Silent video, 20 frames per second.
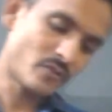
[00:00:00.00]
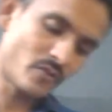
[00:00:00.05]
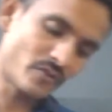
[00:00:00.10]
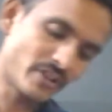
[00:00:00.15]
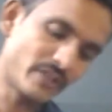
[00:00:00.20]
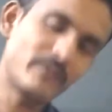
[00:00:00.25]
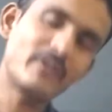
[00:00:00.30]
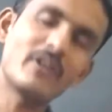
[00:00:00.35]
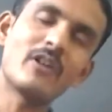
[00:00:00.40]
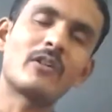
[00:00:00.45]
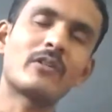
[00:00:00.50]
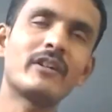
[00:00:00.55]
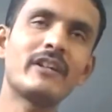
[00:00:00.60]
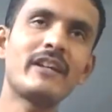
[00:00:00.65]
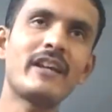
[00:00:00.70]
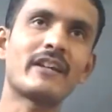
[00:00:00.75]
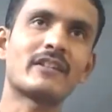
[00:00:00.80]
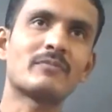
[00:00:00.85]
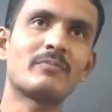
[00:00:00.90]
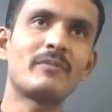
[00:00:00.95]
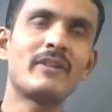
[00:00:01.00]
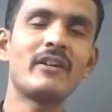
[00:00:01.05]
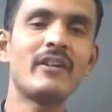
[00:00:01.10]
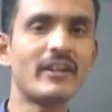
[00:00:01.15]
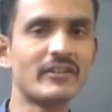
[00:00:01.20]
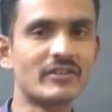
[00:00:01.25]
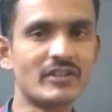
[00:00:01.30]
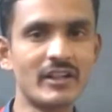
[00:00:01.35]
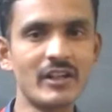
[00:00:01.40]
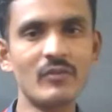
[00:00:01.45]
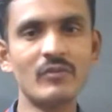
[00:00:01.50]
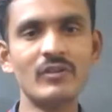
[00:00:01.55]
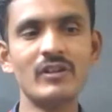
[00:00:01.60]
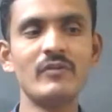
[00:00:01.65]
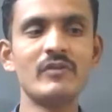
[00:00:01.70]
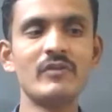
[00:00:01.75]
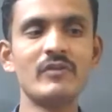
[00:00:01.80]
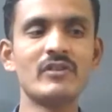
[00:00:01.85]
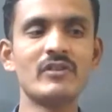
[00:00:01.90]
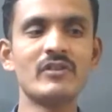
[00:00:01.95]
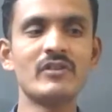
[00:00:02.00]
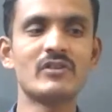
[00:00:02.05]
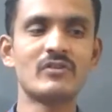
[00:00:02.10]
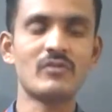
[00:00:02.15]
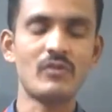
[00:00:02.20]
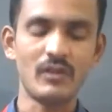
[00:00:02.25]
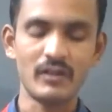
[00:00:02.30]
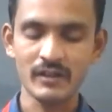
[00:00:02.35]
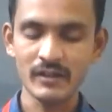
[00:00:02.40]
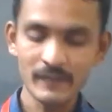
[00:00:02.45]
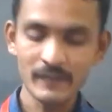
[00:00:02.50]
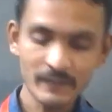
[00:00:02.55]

question we already explained yesterday. Only we solved.